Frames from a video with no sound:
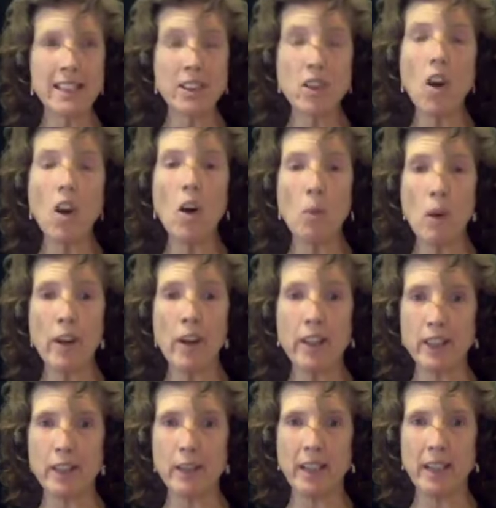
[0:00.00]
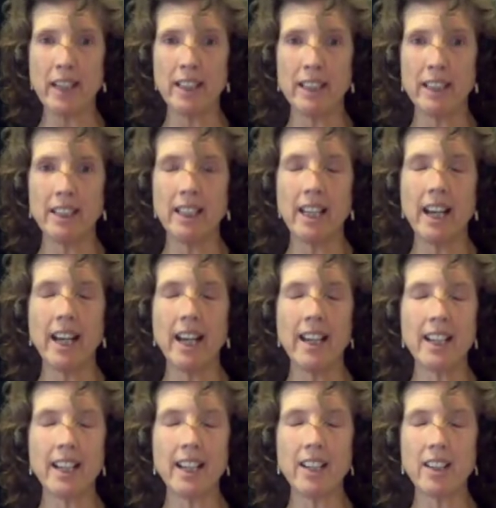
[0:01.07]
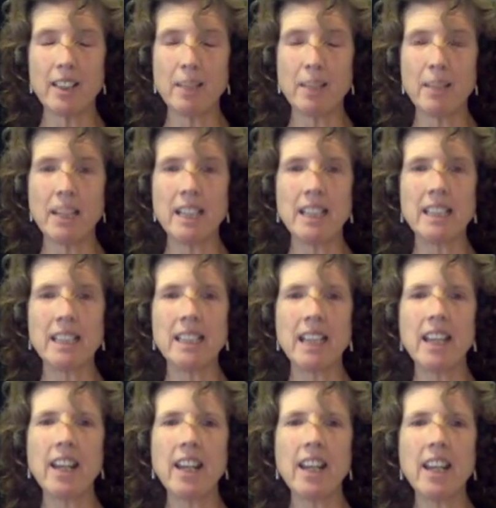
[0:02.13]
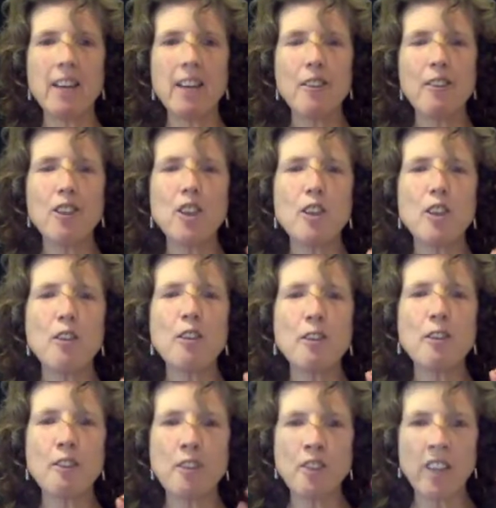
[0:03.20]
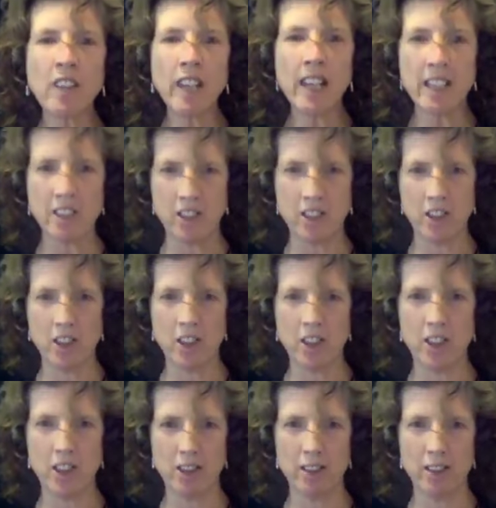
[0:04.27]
not want to do it. And he looked at me and he said, if you flinch,